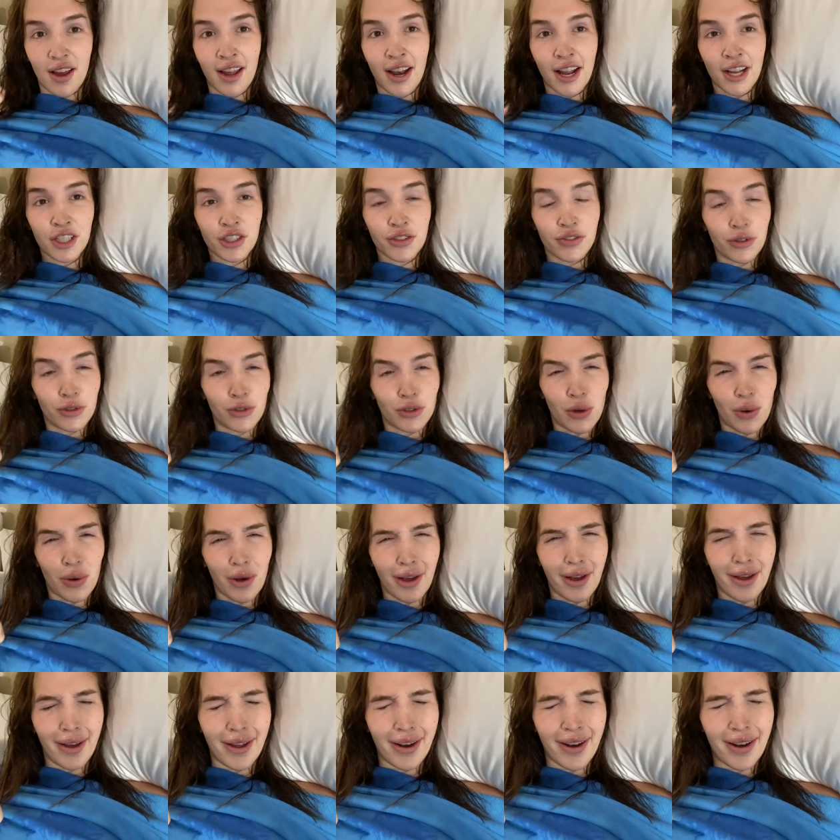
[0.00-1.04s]
And I just feel so
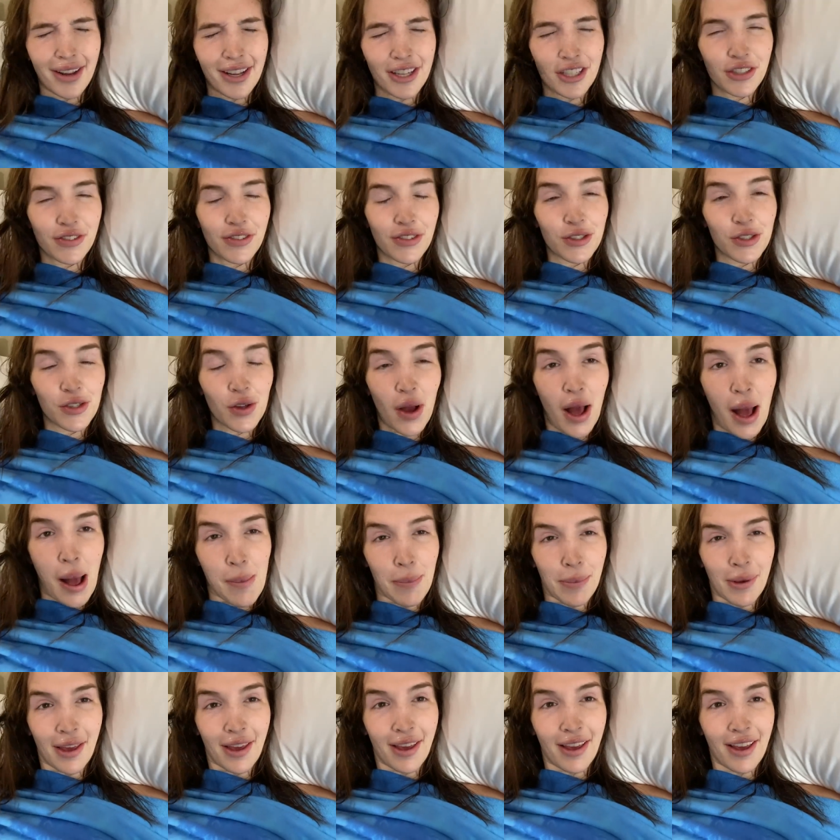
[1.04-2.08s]
good and I just feel so
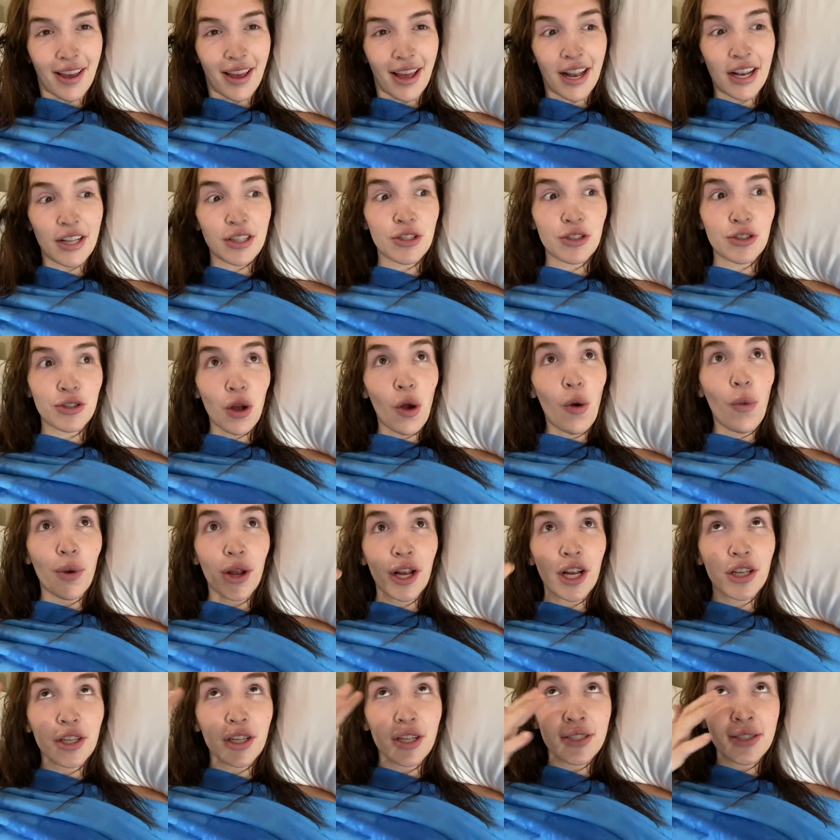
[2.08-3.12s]
happy. And it's so
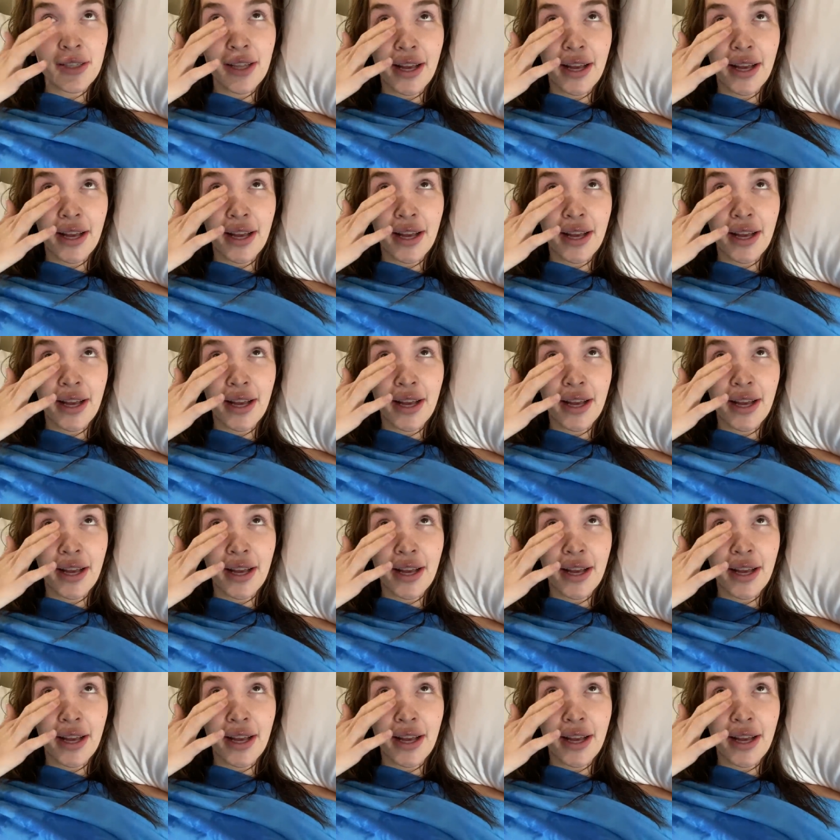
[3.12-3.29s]
weird because